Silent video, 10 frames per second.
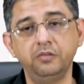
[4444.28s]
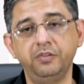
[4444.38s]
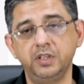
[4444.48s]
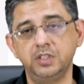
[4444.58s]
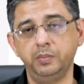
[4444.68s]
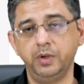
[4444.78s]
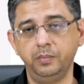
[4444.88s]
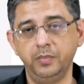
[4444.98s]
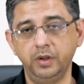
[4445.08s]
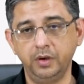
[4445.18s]
of falciparum
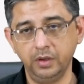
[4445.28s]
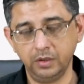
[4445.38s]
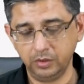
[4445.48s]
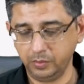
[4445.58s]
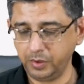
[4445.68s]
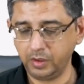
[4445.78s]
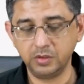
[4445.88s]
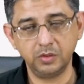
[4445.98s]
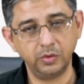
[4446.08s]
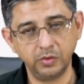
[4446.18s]
malaria. The appearance
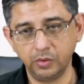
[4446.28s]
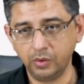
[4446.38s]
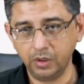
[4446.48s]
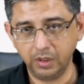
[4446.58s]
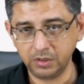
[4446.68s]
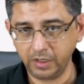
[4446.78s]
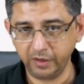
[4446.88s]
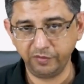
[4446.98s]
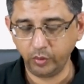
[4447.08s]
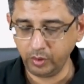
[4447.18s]
is also called as
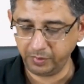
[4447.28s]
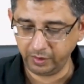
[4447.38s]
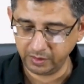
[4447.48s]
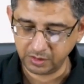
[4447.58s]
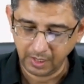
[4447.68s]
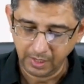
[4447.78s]
headphone appearance,